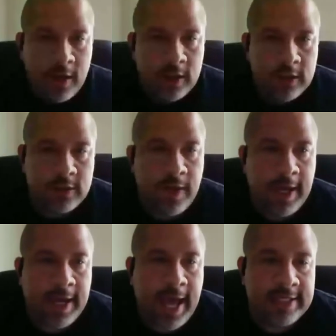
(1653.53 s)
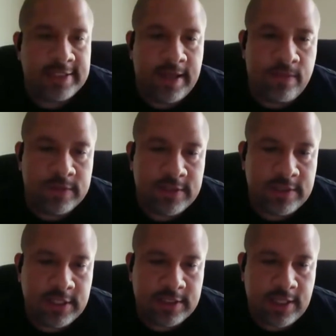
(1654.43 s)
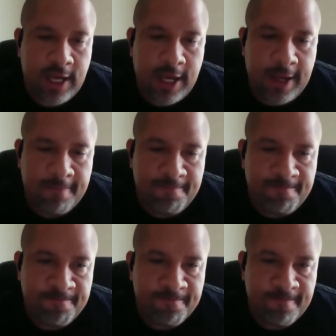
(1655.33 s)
So yeah, guys, that was just some